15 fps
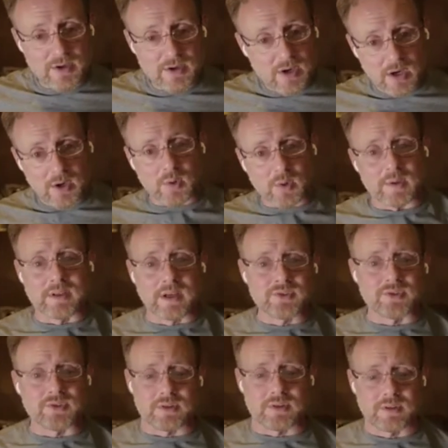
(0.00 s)
No, it
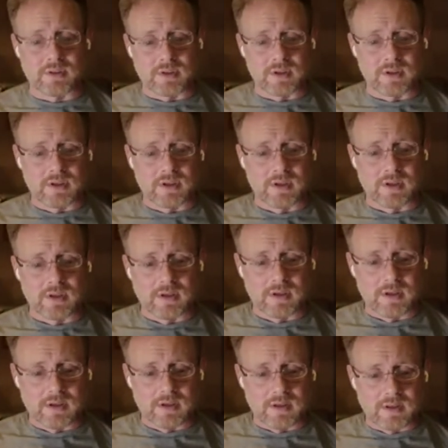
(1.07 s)
doesn't.
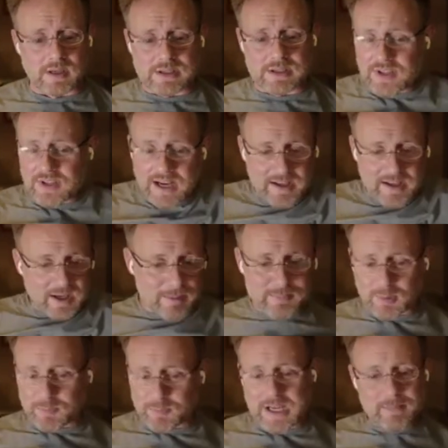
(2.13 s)
It's not up
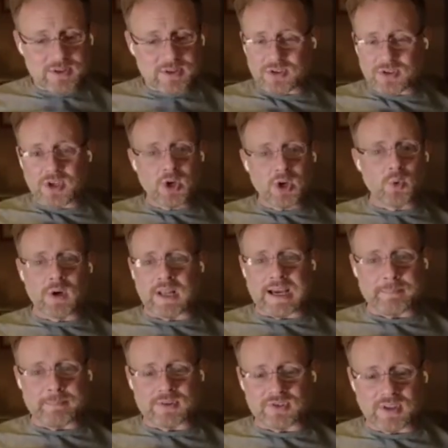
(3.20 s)
to payments to know what
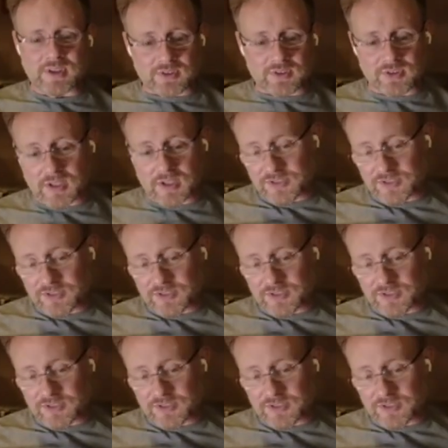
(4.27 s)
happens next.